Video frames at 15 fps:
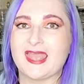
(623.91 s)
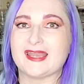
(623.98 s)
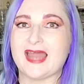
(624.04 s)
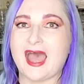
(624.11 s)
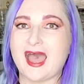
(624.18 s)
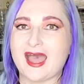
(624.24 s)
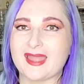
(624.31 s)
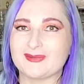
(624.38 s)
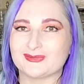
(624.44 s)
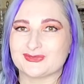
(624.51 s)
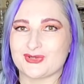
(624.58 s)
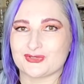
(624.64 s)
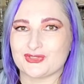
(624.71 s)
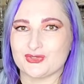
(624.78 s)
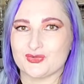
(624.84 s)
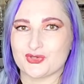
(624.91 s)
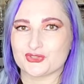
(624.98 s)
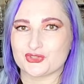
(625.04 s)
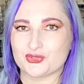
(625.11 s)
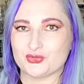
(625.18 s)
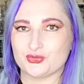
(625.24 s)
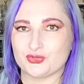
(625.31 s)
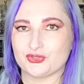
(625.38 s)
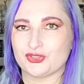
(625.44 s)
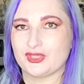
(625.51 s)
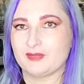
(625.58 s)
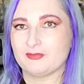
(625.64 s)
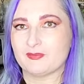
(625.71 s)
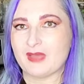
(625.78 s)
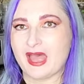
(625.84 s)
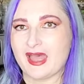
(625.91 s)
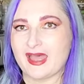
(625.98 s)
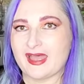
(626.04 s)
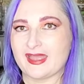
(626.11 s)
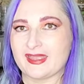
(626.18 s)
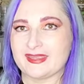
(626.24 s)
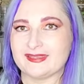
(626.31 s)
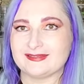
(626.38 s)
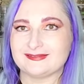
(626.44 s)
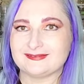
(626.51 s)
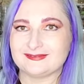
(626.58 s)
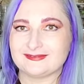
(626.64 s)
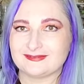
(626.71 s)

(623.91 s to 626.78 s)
And I will talk to you all soon. Bye-bye.